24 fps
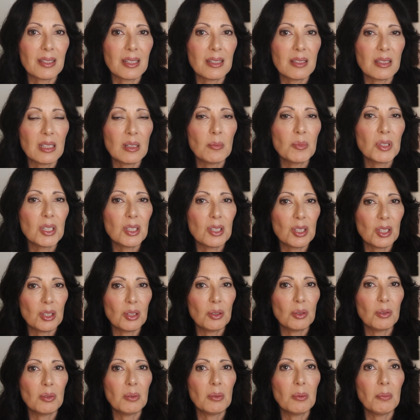I seem to
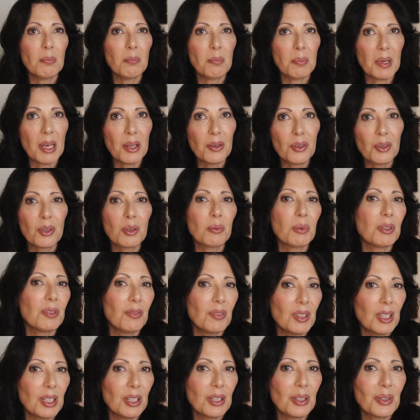do better with
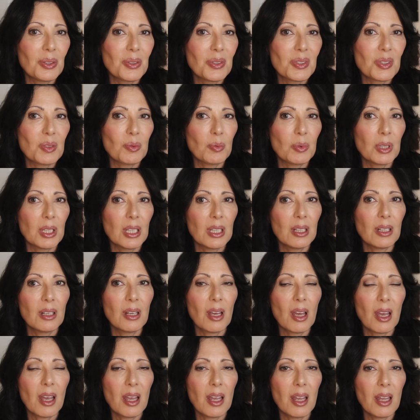videos when
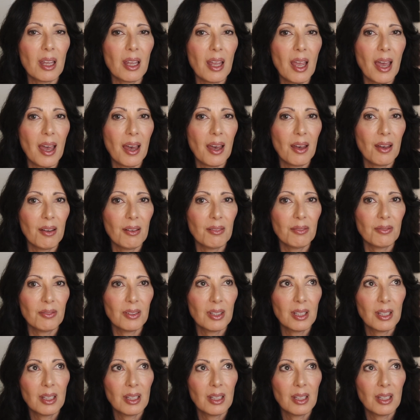I have